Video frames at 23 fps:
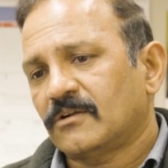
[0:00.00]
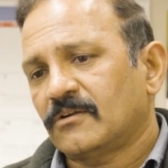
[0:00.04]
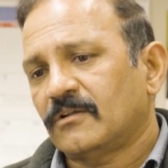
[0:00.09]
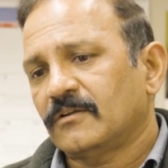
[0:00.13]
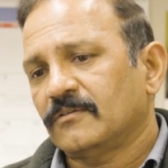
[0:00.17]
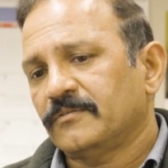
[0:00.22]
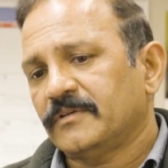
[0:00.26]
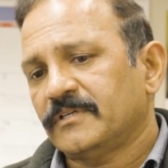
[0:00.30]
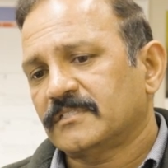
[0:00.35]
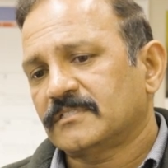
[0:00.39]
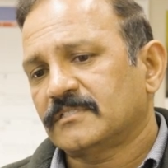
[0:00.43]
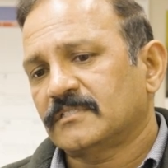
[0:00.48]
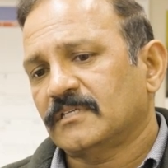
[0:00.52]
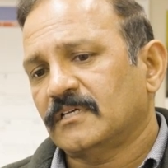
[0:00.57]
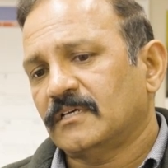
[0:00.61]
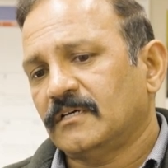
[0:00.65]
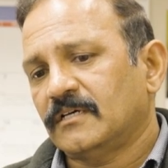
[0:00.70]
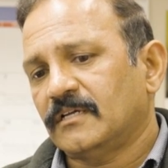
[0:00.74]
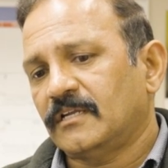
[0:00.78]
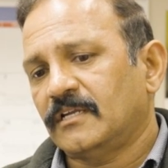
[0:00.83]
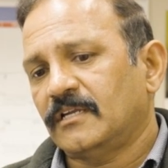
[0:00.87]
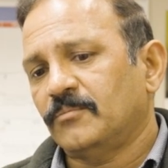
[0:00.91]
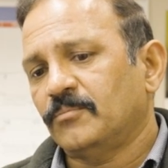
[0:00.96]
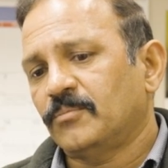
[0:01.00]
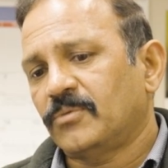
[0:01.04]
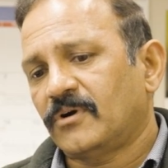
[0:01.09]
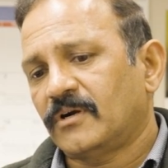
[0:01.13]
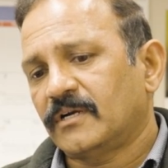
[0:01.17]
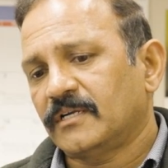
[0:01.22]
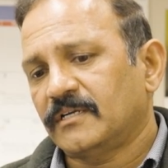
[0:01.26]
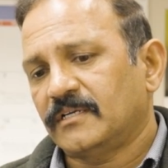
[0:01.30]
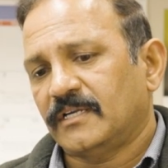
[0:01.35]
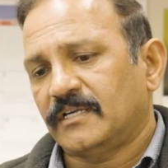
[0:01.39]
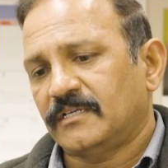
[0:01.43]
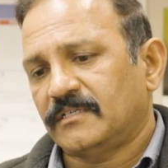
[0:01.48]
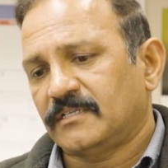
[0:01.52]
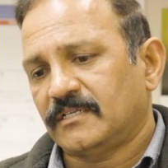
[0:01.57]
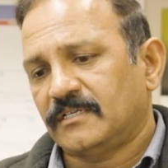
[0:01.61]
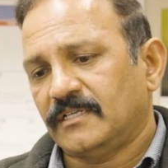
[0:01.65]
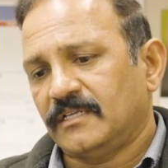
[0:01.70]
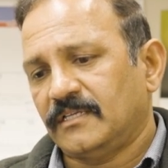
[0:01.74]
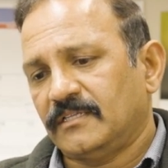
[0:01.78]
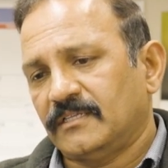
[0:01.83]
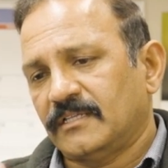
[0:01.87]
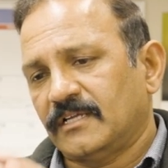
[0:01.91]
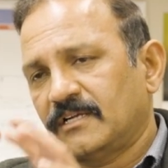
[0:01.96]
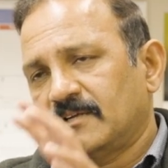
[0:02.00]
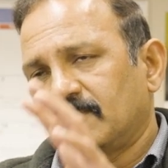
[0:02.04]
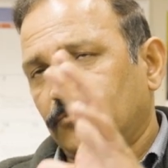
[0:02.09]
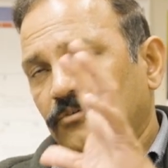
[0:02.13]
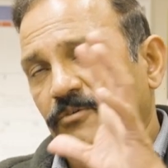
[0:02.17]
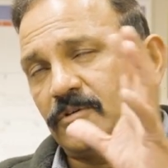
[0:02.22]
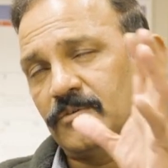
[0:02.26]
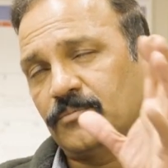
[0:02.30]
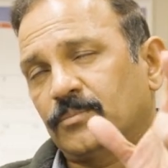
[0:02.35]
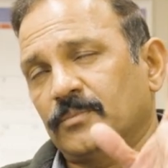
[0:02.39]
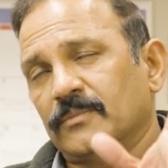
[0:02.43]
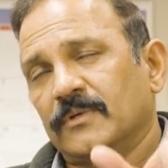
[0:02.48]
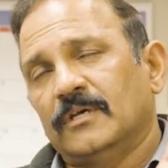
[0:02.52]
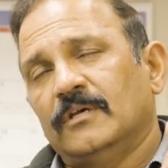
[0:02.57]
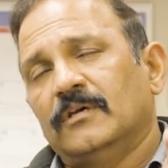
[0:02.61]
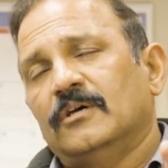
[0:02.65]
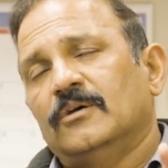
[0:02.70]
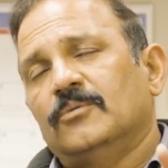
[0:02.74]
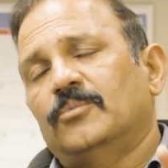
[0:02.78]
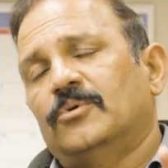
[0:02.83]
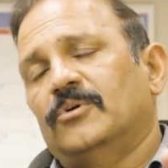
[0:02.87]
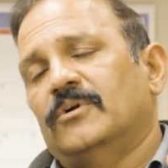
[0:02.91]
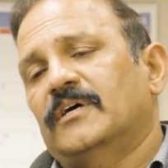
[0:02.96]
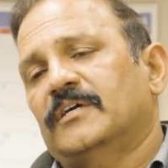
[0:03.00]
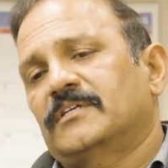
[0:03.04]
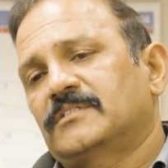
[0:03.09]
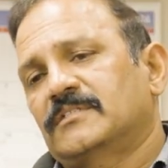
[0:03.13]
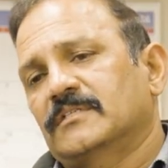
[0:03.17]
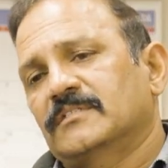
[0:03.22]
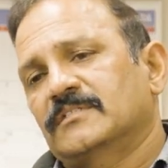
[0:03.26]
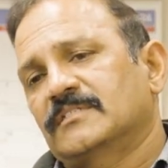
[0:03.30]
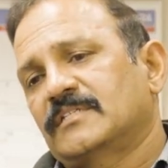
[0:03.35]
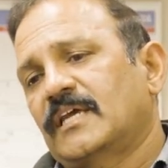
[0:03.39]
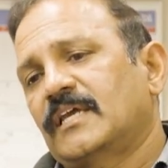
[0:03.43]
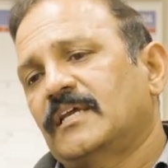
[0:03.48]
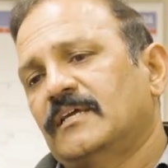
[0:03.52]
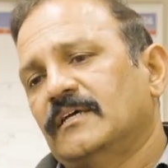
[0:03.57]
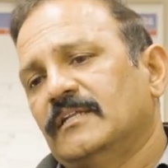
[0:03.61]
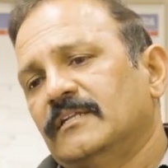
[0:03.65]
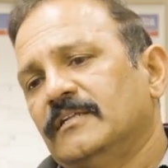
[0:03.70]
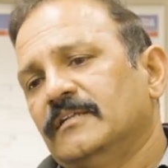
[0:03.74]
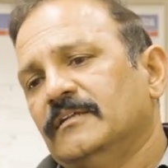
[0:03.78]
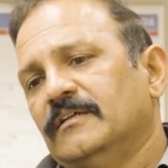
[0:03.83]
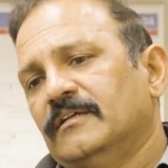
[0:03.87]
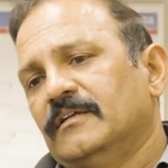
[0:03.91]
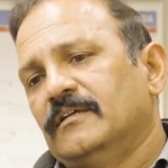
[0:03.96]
always an important entity in that food production cycle.